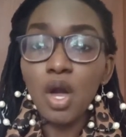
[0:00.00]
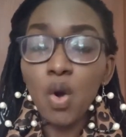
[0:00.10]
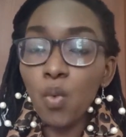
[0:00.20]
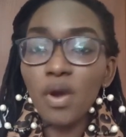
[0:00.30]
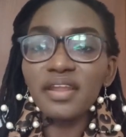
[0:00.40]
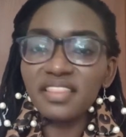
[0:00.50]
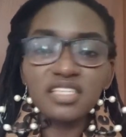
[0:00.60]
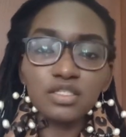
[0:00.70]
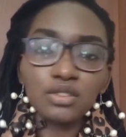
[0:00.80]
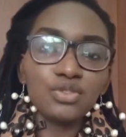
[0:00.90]
what are the
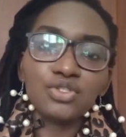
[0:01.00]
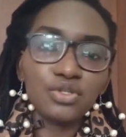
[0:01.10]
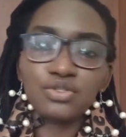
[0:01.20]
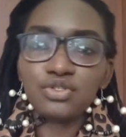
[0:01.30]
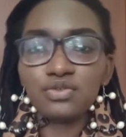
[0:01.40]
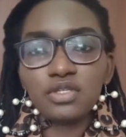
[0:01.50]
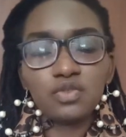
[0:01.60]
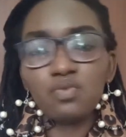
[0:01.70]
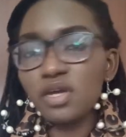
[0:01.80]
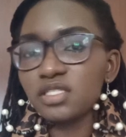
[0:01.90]
solutions to it?
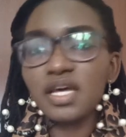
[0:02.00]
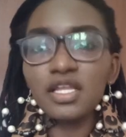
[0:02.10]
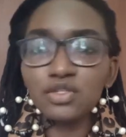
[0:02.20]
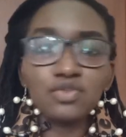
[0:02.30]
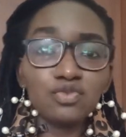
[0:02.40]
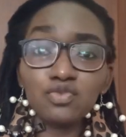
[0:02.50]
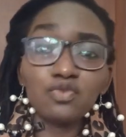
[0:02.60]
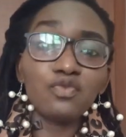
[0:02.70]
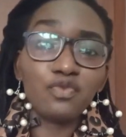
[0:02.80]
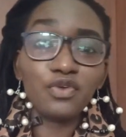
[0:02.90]
What can you
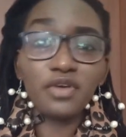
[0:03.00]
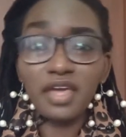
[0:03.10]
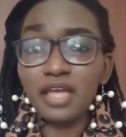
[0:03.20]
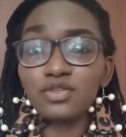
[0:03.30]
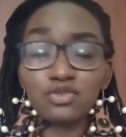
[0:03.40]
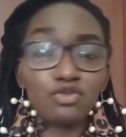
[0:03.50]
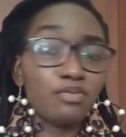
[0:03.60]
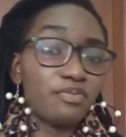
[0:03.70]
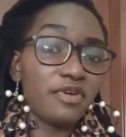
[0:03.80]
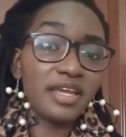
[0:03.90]
do for your hair to
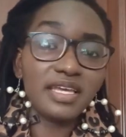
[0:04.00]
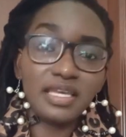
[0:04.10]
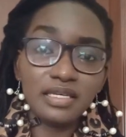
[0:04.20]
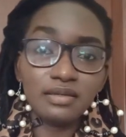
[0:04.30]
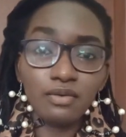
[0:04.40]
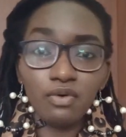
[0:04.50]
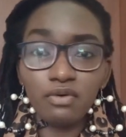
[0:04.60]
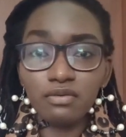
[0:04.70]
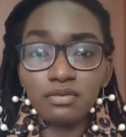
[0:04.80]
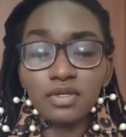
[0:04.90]
stop breaking,
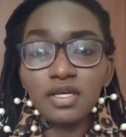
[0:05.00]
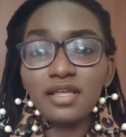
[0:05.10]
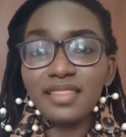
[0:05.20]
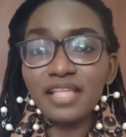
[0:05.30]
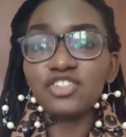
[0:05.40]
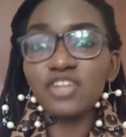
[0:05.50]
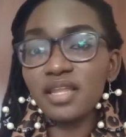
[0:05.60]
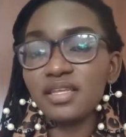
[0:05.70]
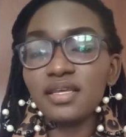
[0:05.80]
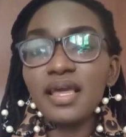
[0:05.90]
or that
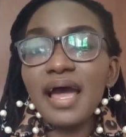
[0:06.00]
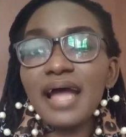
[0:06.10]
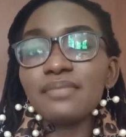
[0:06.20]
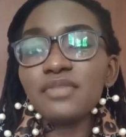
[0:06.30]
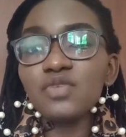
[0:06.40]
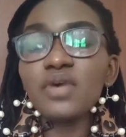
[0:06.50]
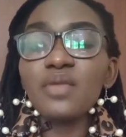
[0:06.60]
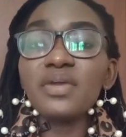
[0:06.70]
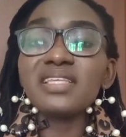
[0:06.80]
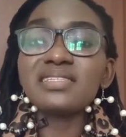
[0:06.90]
journey? And meanwhile,
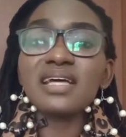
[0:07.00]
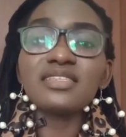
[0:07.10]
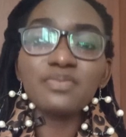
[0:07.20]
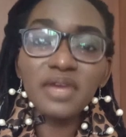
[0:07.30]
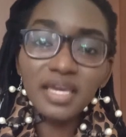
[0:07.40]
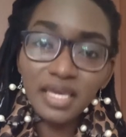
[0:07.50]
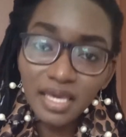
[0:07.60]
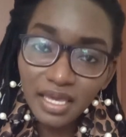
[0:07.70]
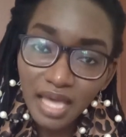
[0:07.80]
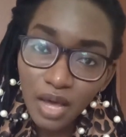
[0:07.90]
when it starts
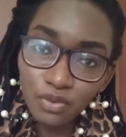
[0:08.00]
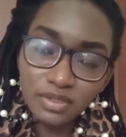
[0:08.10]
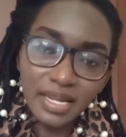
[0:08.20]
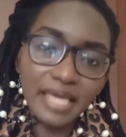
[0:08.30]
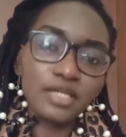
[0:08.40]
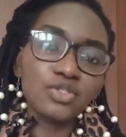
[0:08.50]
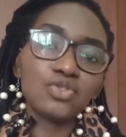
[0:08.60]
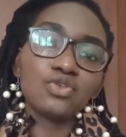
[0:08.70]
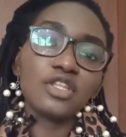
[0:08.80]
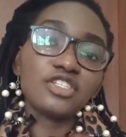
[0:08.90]
breaking, I would like you to
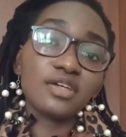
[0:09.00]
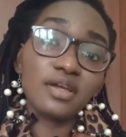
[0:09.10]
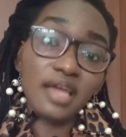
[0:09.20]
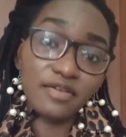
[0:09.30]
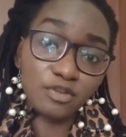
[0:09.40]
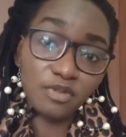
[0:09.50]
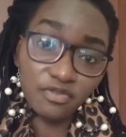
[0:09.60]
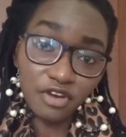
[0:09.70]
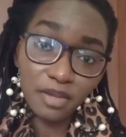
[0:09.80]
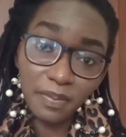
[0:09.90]
know that you're going to have to be
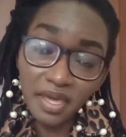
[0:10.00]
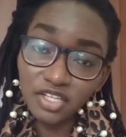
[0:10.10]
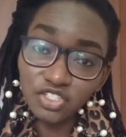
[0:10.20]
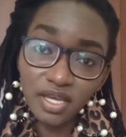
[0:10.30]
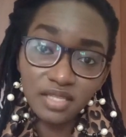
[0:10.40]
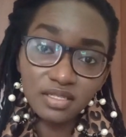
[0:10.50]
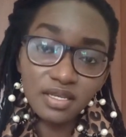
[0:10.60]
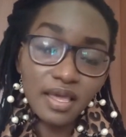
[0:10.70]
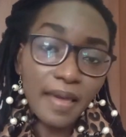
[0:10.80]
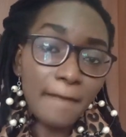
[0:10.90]
very patient,
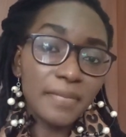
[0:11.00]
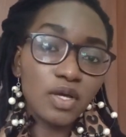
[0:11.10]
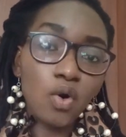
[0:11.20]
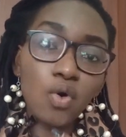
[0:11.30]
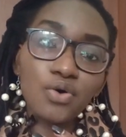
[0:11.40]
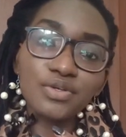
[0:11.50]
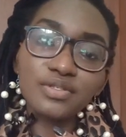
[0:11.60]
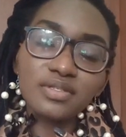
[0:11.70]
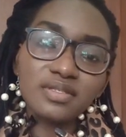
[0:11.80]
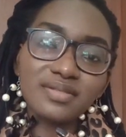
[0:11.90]

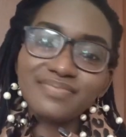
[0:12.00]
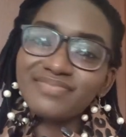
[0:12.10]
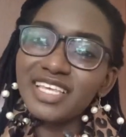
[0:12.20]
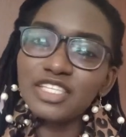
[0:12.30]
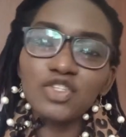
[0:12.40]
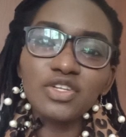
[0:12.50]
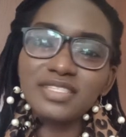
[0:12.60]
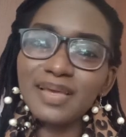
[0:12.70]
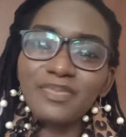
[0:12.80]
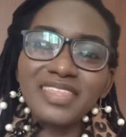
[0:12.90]
because it's not
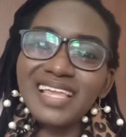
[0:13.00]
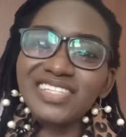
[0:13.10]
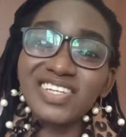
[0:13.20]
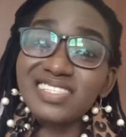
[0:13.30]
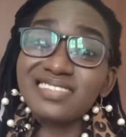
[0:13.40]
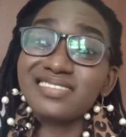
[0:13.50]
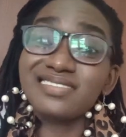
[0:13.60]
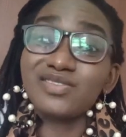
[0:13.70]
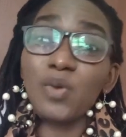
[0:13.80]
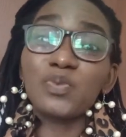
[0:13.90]
something that just
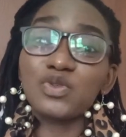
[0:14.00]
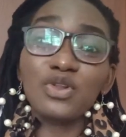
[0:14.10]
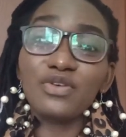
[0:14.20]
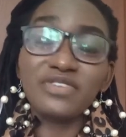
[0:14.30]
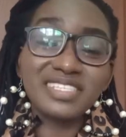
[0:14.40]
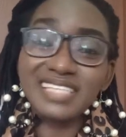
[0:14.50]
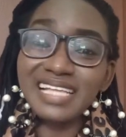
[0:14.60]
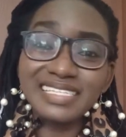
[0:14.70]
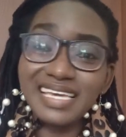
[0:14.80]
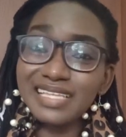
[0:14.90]
stops all of a
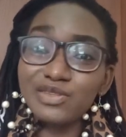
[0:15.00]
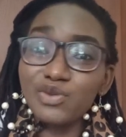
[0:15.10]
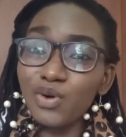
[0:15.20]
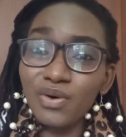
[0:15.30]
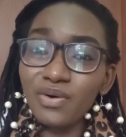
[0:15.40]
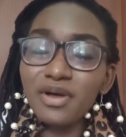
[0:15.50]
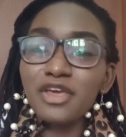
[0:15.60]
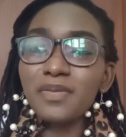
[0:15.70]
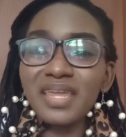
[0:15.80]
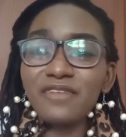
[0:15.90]
sudden. No,
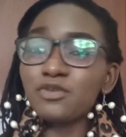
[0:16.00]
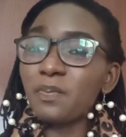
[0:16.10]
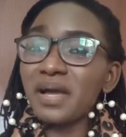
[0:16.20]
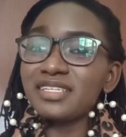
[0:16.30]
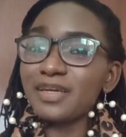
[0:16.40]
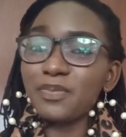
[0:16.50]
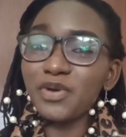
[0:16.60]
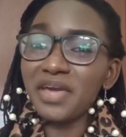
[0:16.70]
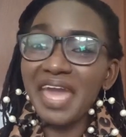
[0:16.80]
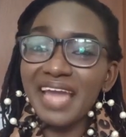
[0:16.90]
you might have to patch up your
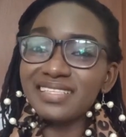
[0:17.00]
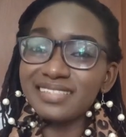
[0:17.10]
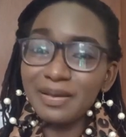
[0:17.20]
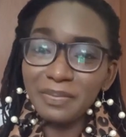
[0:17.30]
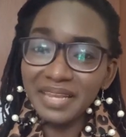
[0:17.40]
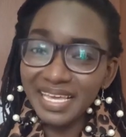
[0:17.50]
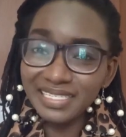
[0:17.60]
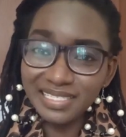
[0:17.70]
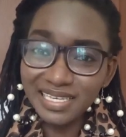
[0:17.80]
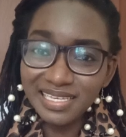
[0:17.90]
hair in some
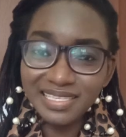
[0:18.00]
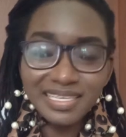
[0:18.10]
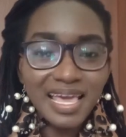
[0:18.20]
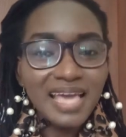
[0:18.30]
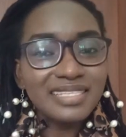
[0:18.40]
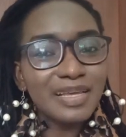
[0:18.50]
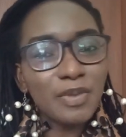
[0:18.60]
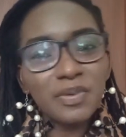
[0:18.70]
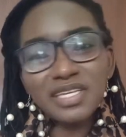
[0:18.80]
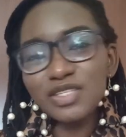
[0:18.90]
places. Some
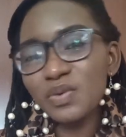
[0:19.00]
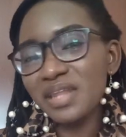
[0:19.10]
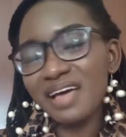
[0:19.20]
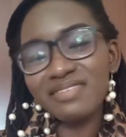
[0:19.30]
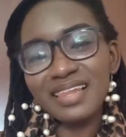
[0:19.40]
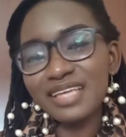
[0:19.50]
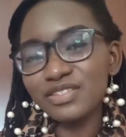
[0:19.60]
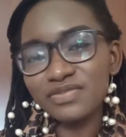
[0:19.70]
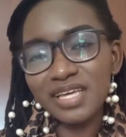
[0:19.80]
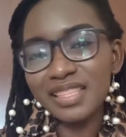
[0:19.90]
people just don't want to have the light
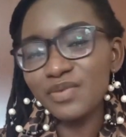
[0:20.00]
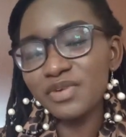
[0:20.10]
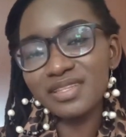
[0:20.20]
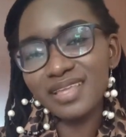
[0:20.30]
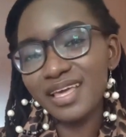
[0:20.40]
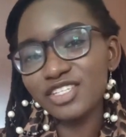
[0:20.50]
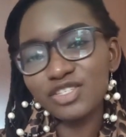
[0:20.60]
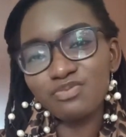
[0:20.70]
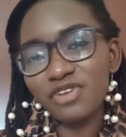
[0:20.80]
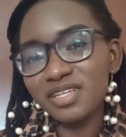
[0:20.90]
of day, and then when the hair
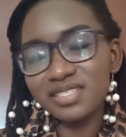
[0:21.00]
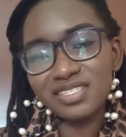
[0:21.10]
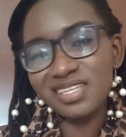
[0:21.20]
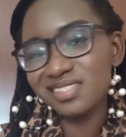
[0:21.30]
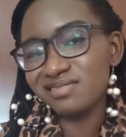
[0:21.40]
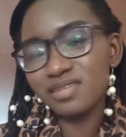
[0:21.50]
just breaks, they just